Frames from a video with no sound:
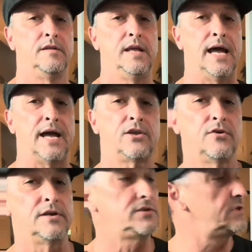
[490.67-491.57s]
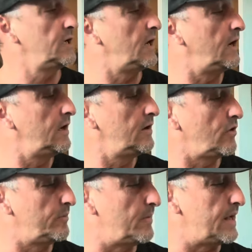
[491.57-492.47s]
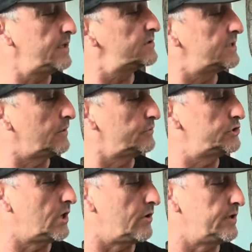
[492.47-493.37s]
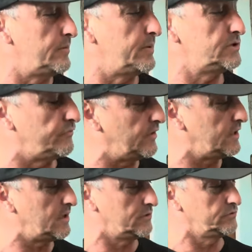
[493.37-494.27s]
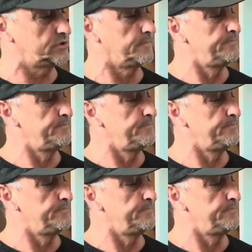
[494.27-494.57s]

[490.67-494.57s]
The accurate harmonics that were shown in a bunch of videos.